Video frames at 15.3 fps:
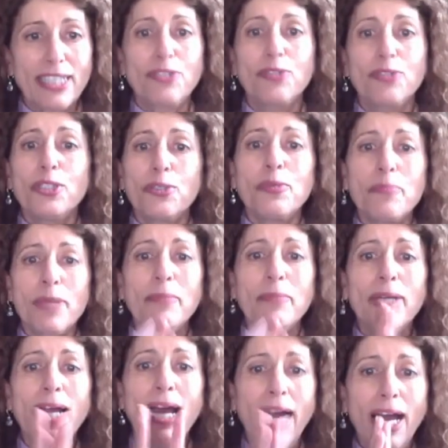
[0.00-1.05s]
Do you remember
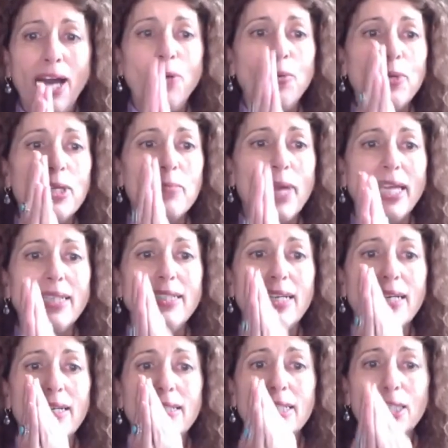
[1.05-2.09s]
how we made
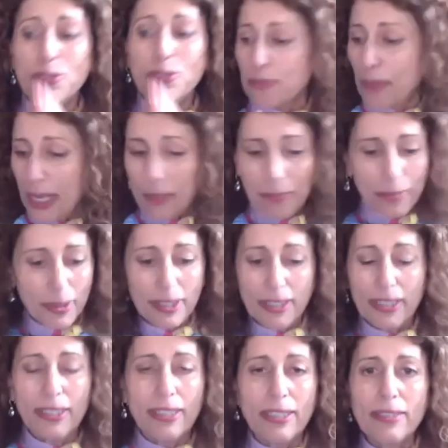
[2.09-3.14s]

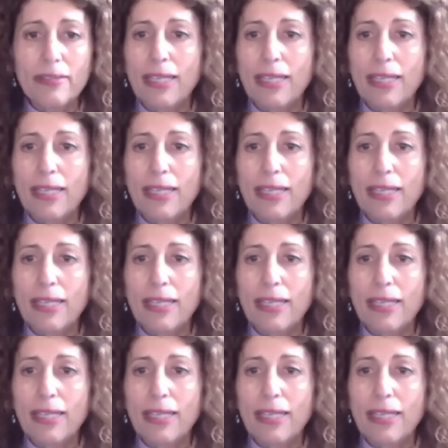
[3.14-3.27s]
newspaper?